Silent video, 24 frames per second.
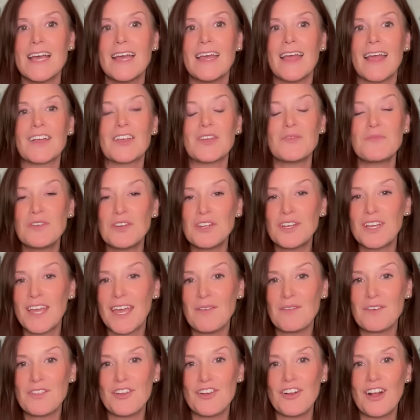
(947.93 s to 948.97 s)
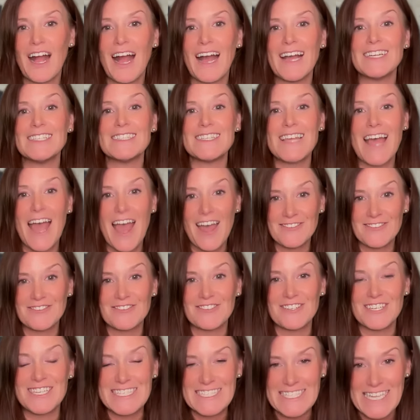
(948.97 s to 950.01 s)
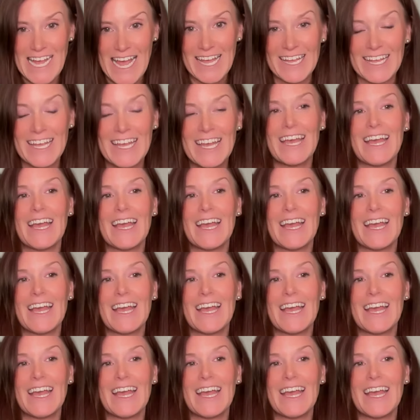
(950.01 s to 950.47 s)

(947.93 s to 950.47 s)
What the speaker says: and communicate with your guides every day.